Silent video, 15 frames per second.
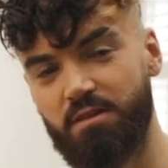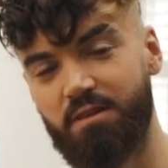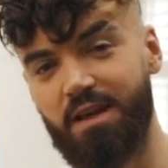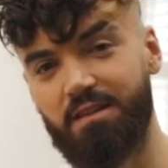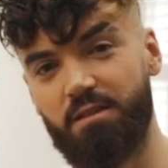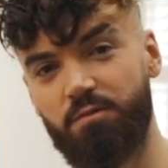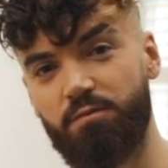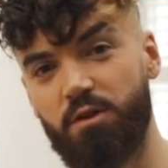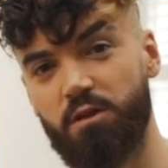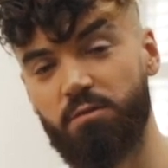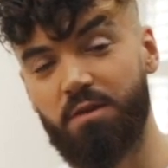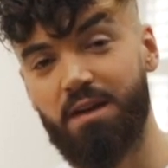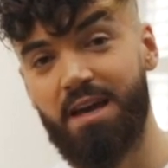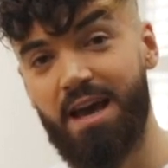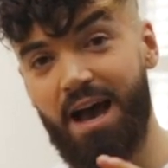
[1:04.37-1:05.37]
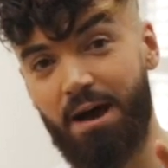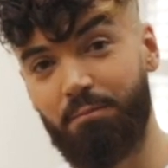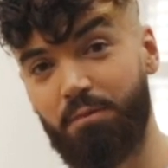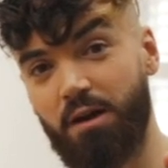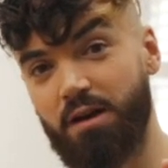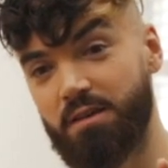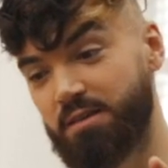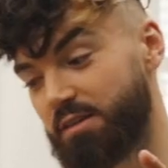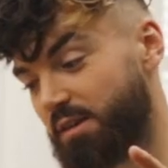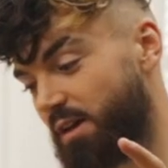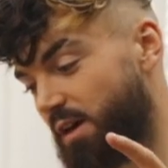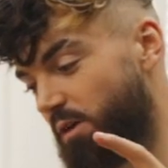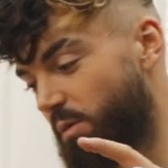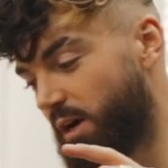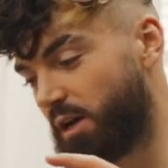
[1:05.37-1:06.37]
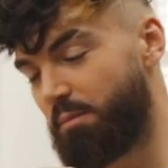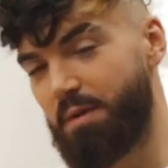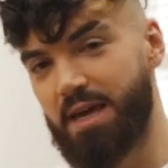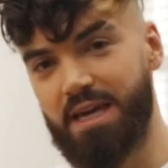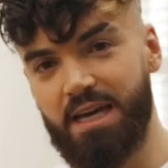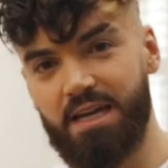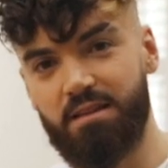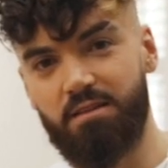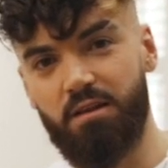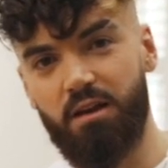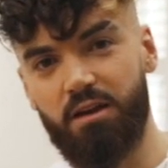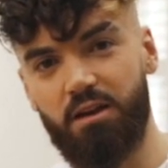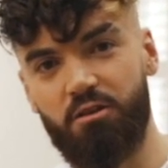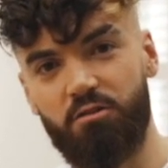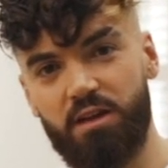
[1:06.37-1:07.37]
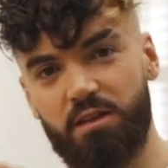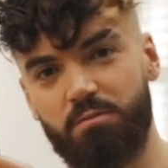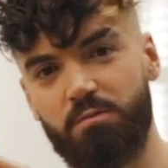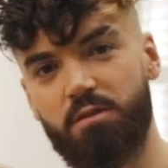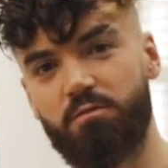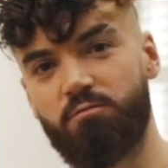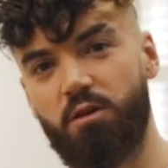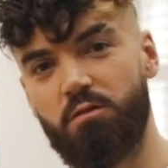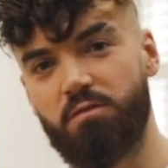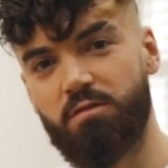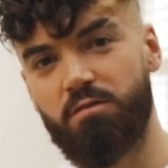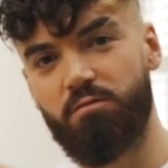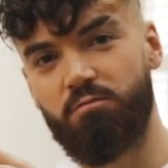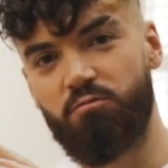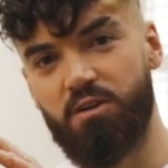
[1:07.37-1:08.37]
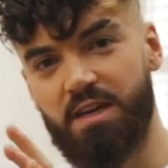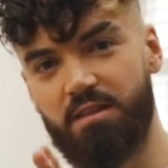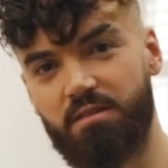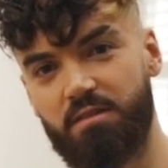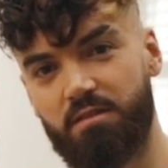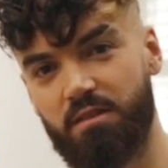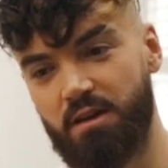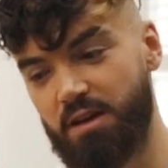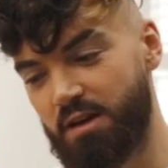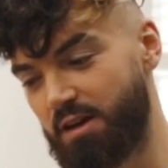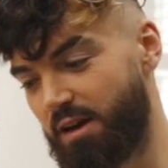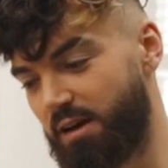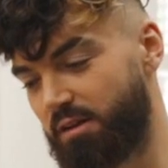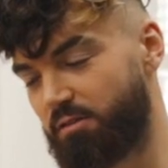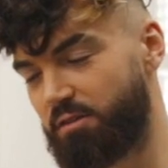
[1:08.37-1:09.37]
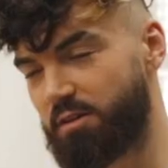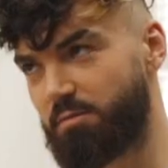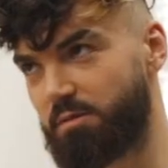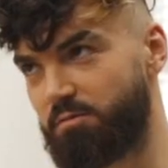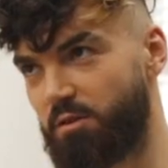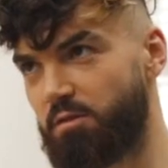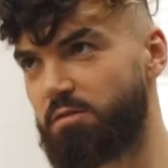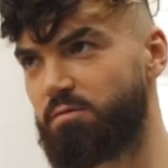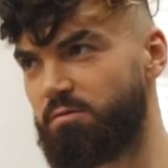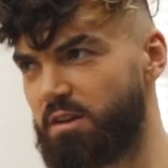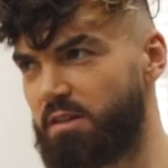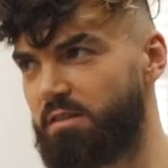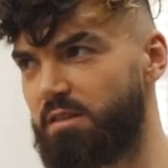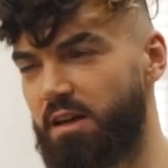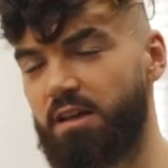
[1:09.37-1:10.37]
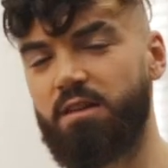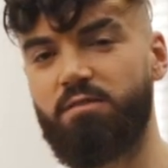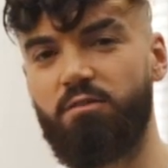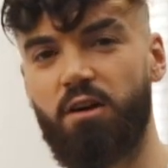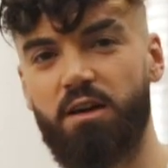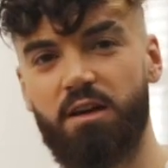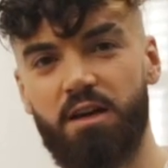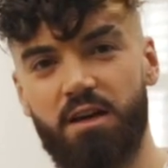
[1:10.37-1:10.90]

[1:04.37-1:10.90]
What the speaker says: So that's the first one. And plus, we're going to make it into like a Christmas roast wreath. Christmas roast wreath, yeah, that's right.